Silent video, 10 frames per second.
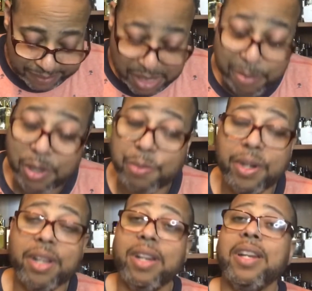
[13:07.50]
It smells
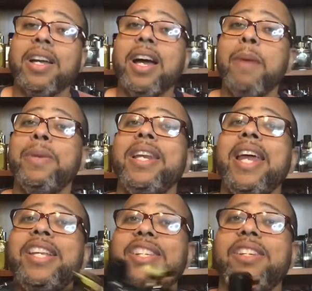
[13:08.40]
pretty good in the
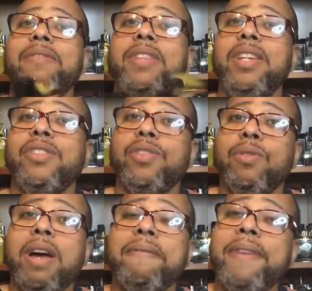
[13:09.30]
combination of these
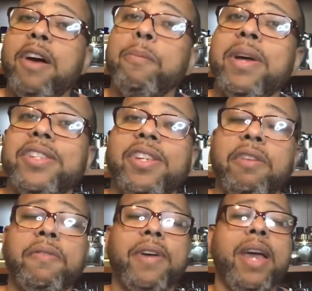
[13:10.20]
two. I found
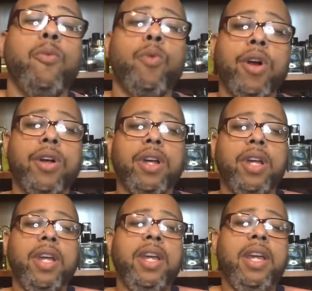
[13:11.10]
myself at work
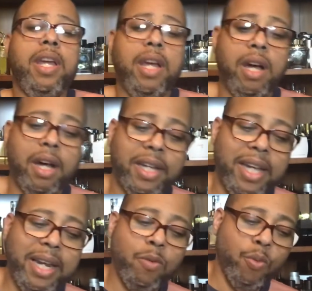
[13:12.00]

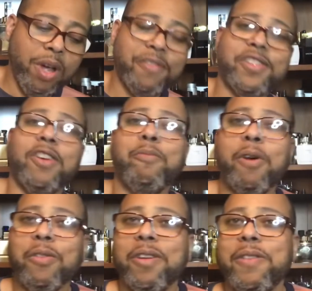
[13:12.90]
getting whiffs of
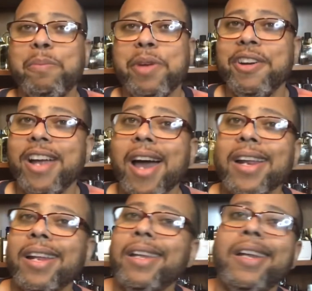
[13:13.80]
both of them
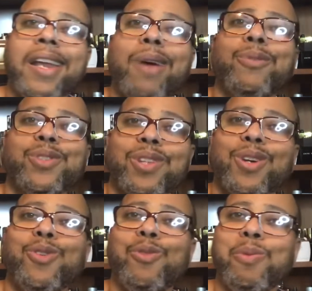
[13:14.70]
periodically, and that was the
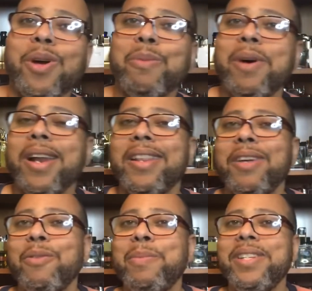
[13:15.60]
cool part about it.
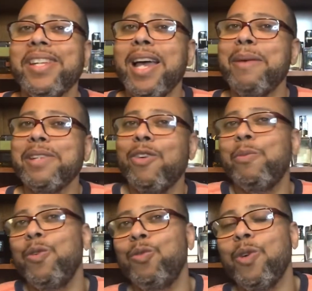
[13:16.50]
There would be times I would
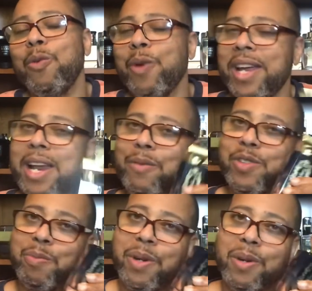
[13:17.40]
move one way and I would
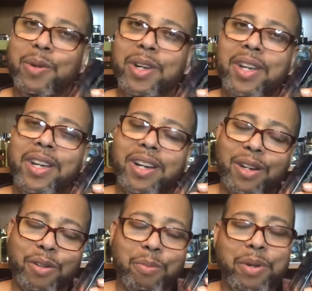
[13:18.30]
smell a
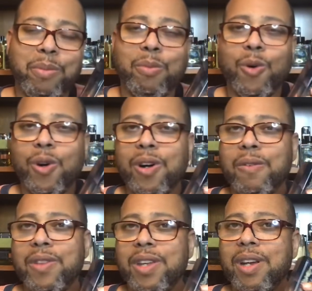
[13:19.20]
little bit more
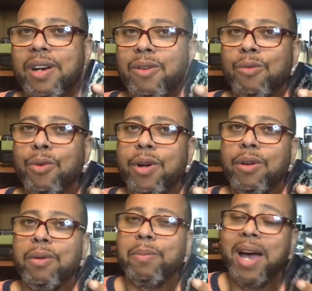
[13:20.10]
of the
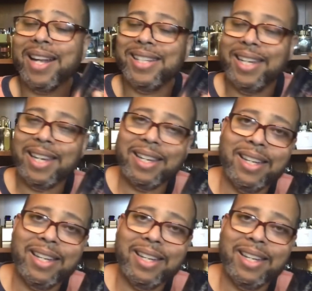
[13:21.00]
Royal Apoctic